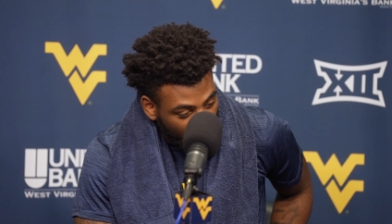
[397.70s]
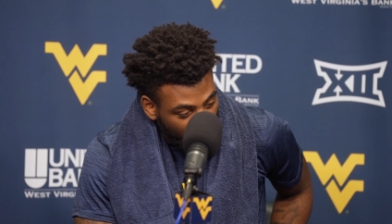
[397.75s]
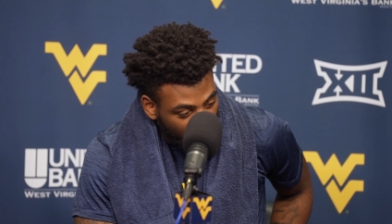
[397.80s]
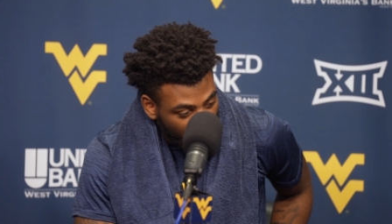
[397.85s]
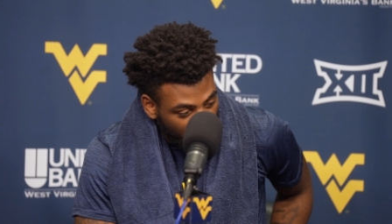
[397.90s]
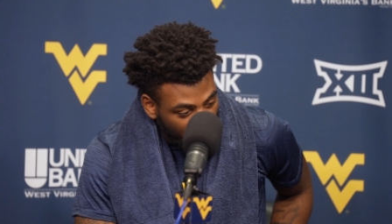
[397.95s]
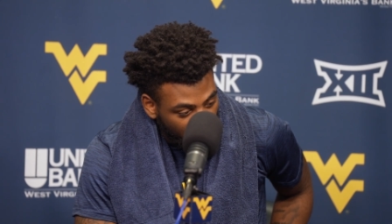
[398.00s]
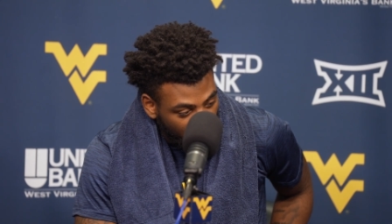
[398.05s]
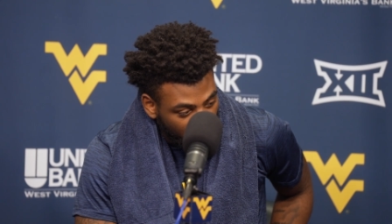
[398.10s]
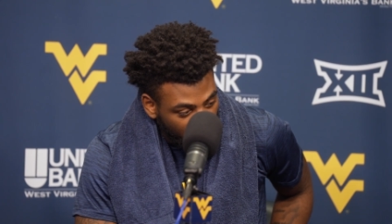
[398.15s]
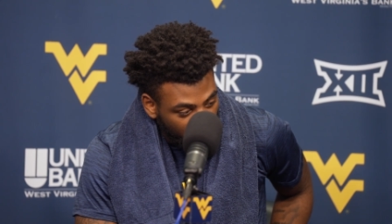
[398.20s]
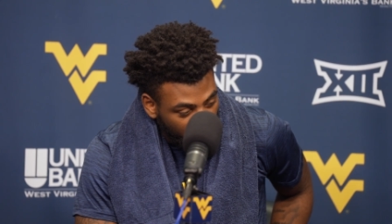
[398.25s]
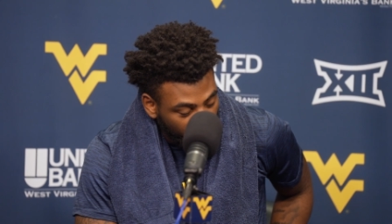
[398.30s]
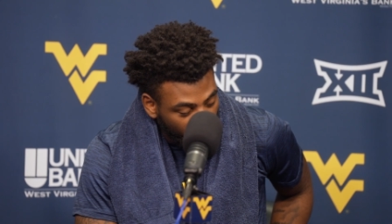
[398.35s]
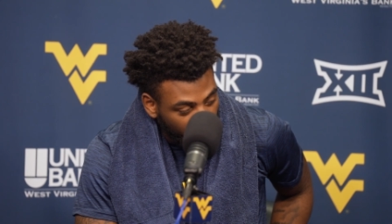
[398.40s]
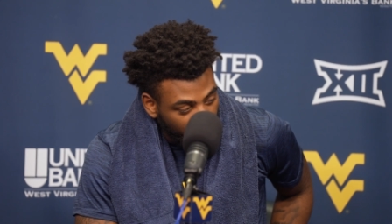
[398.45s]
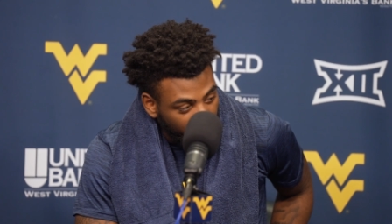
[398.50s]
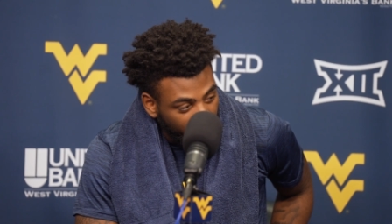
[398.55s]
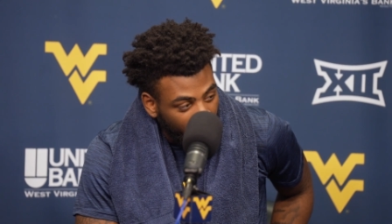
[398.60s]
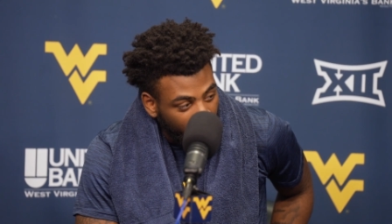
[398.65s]
Uh,
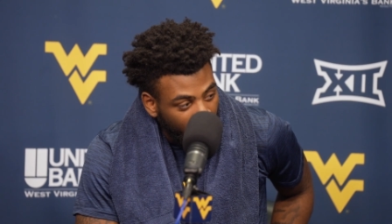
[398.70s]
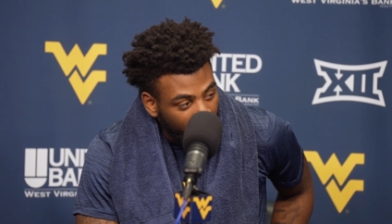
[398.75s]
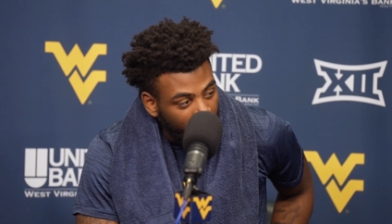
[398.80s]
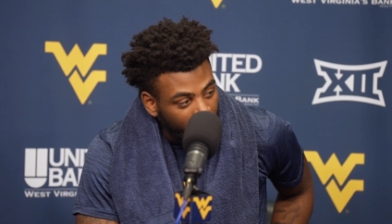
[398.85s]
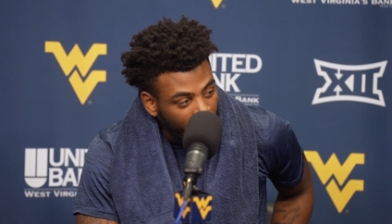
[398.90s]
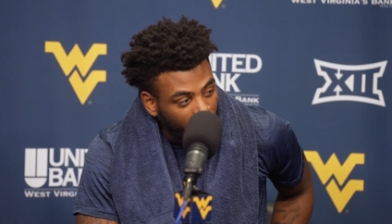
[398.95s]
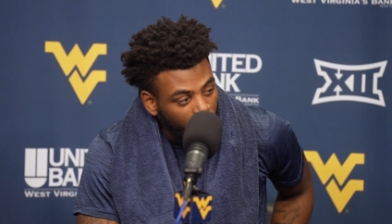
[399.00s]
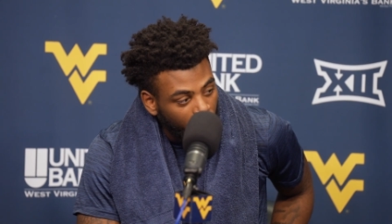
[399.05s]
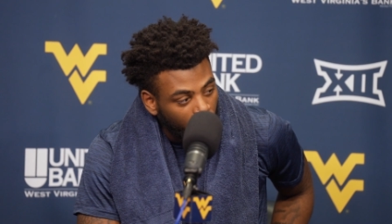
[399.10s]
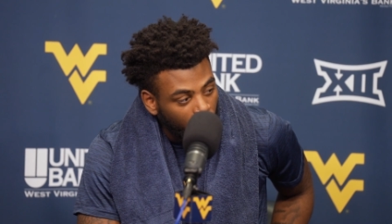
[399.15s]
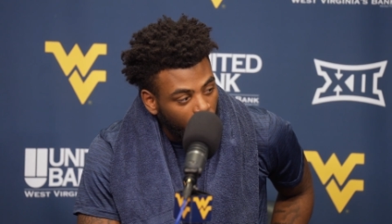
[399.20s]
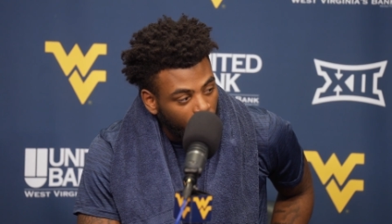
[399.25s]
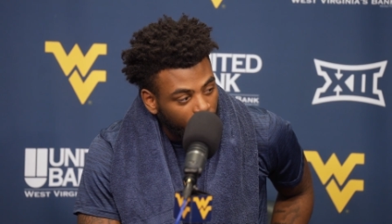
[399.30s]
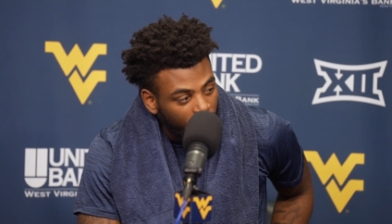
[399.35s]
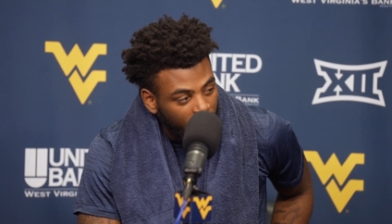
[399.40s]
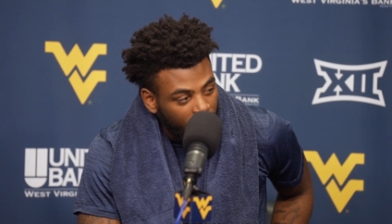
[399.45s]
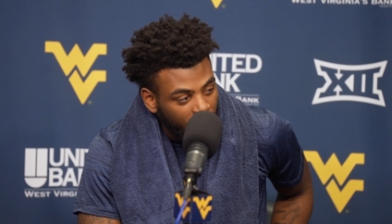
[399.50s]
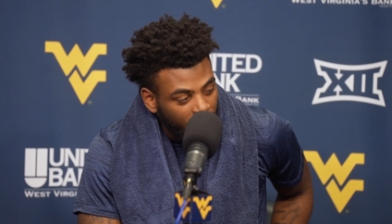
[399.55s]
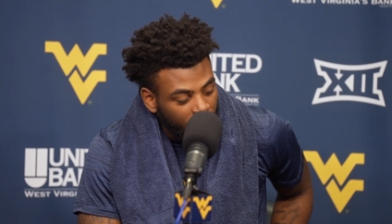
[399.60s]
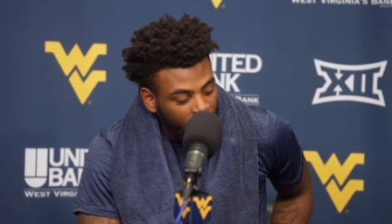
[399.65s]
Jordan McCabe and
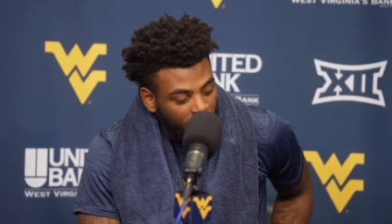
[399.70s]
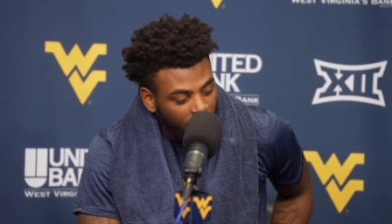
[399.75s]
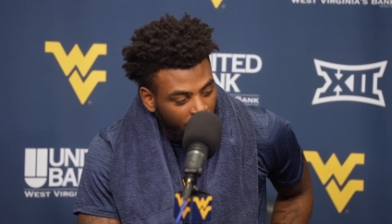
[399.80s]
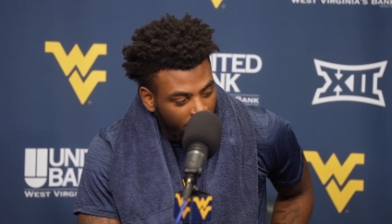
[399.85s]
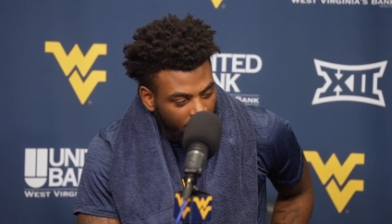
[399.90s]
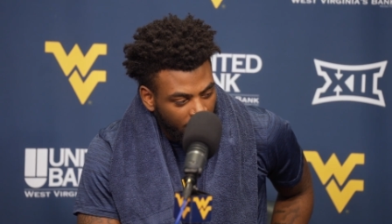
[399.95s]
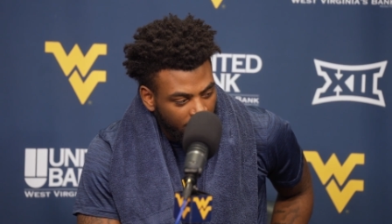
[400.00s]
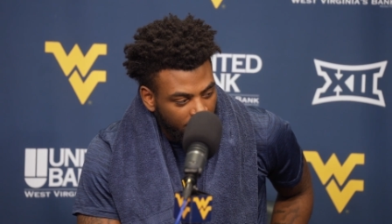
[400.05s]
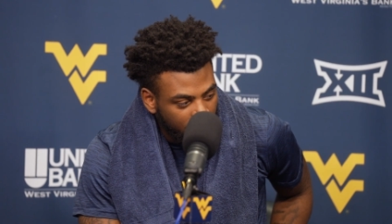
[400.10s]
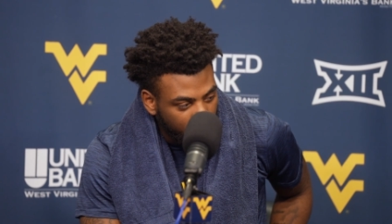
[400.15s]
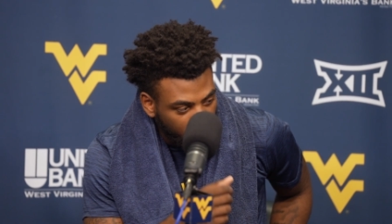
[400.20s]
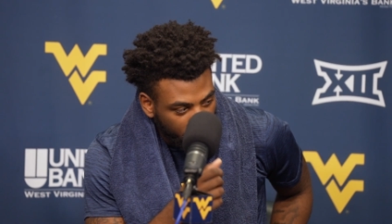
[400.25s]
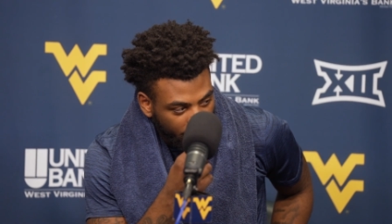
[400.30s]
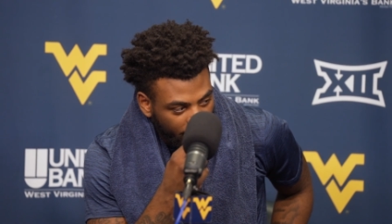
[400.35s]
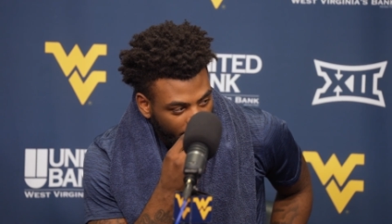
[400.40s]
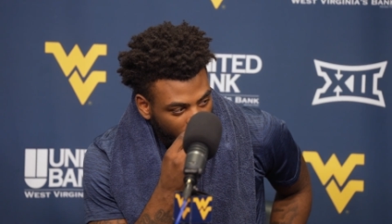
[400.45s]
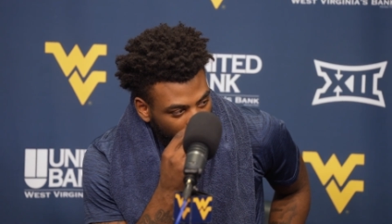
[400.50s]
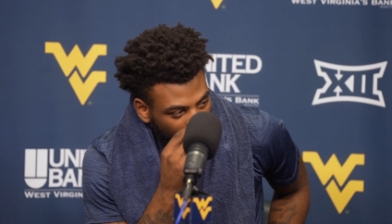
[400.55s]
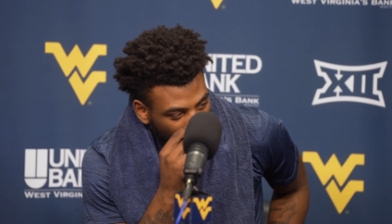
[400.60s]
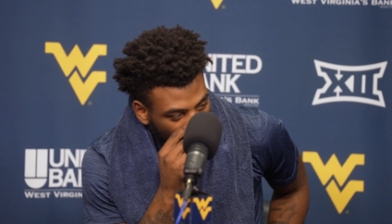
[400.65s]
Ruoff. I think it, they they
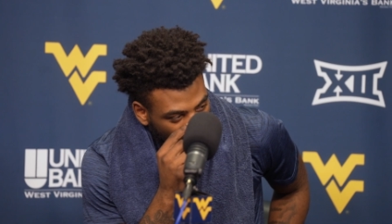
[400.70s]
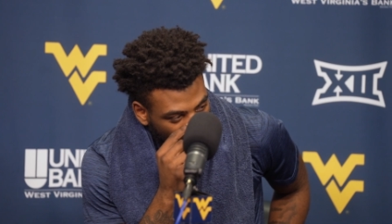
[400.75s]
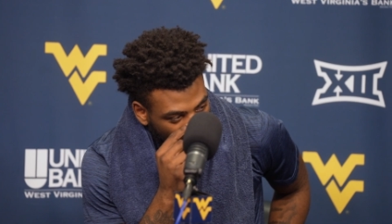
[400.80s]
split.